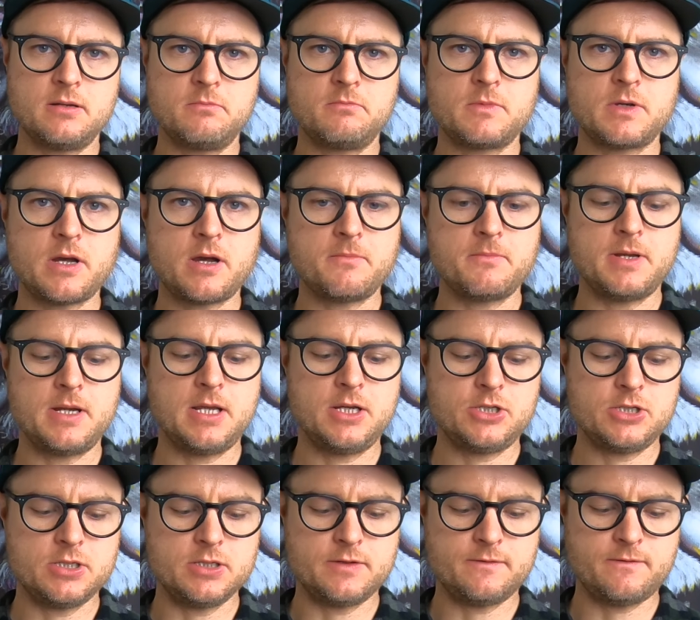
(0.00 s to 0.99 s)

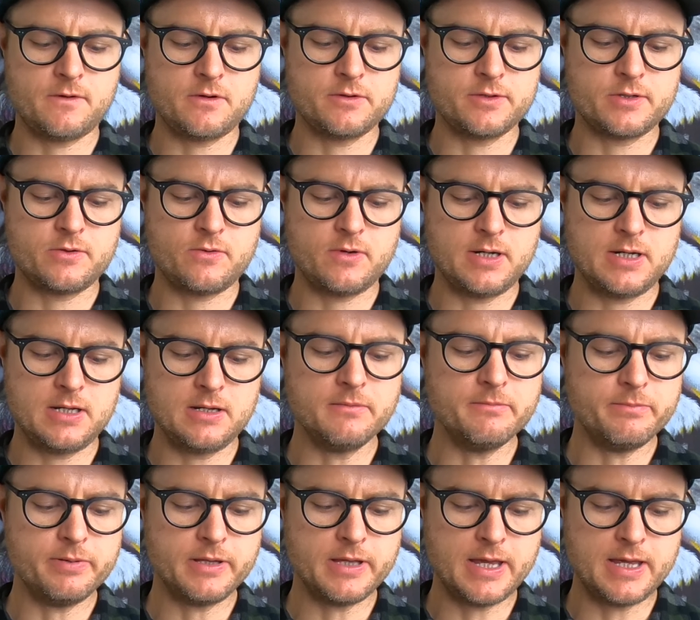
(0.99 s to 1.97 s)
combination as far as creating a
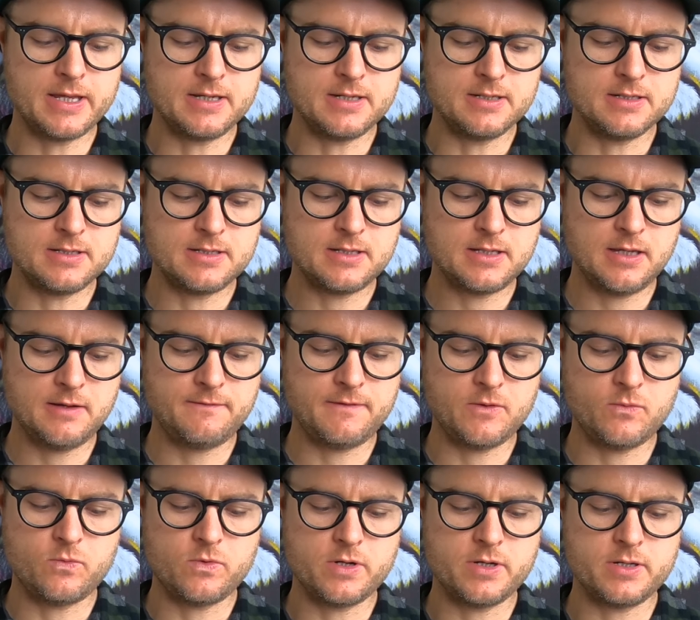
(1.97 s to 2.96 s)
blend if
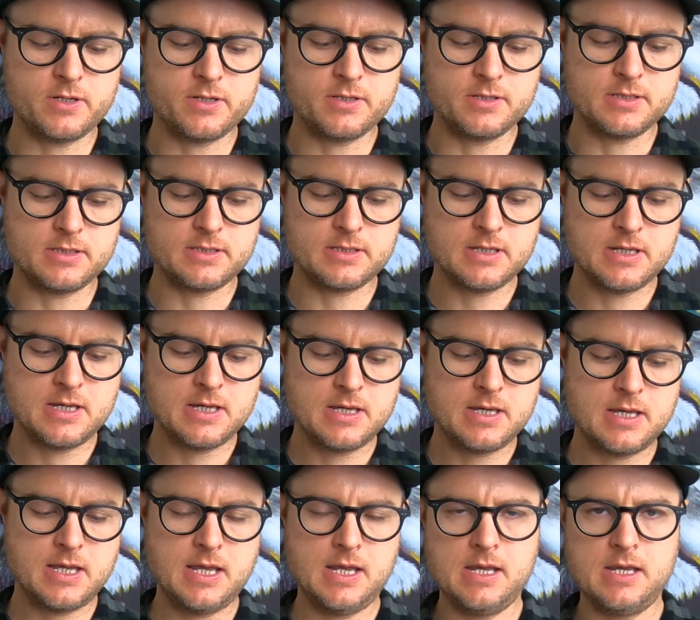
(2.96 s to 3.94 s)
it was
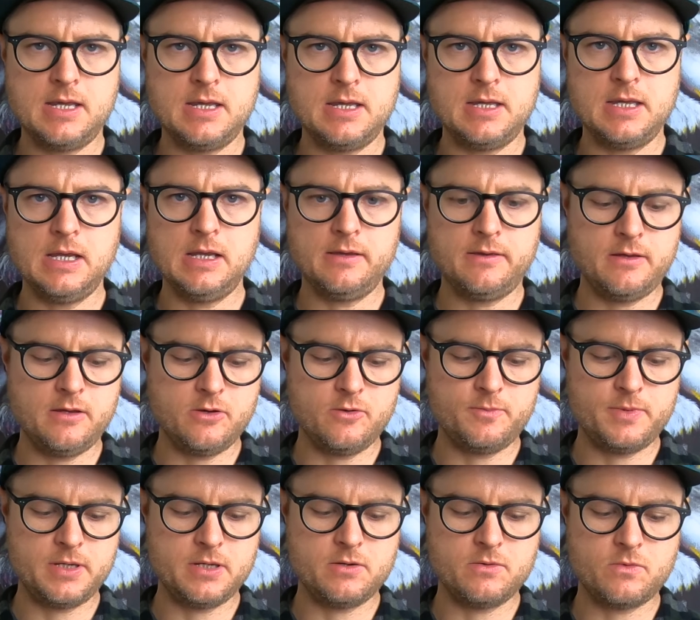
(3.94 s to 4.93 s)
a
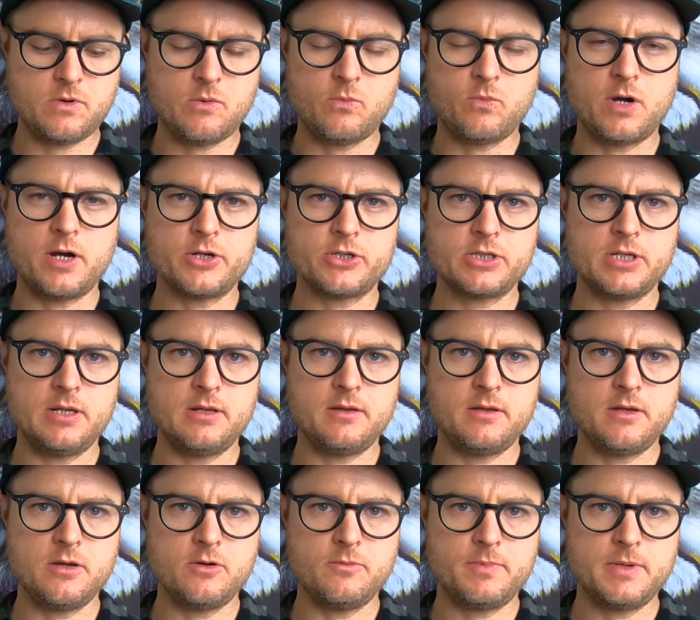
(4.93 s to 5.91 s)
washed
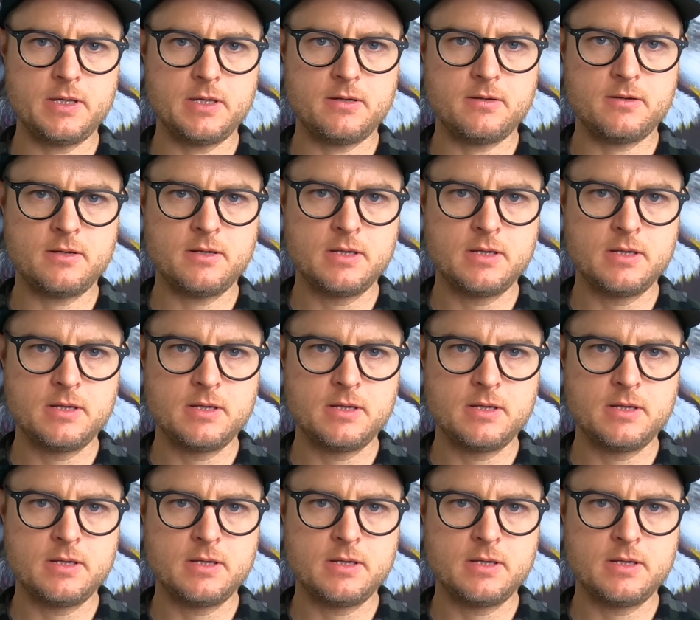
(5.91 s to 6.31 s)
Ethiopian.